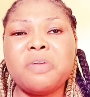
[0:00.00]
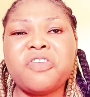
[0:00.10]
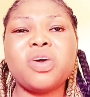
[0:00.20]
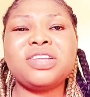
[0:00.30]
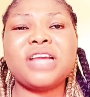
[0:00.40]

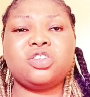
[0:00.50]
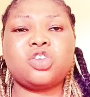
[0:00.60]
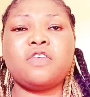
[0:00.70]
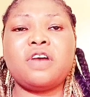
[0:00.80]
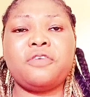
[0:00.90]
But from what I
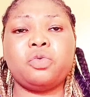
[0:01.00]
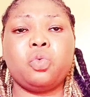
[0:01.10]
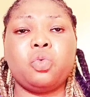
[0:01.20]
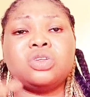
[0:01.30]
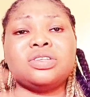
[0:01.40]
discovered from
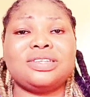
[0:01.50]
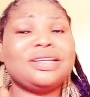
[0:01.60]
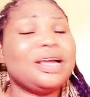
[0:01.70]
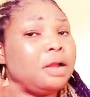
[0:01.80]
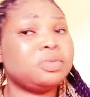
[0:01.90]
the
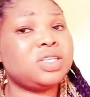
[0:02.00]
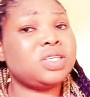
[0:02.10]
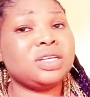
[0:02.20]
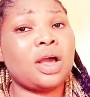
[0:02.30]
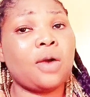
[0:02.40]
ones that I'm
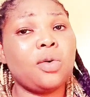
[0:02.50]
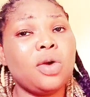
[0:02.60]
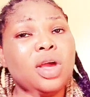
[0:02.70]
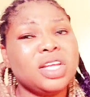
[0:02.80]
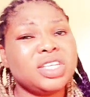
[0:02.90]
seeing now,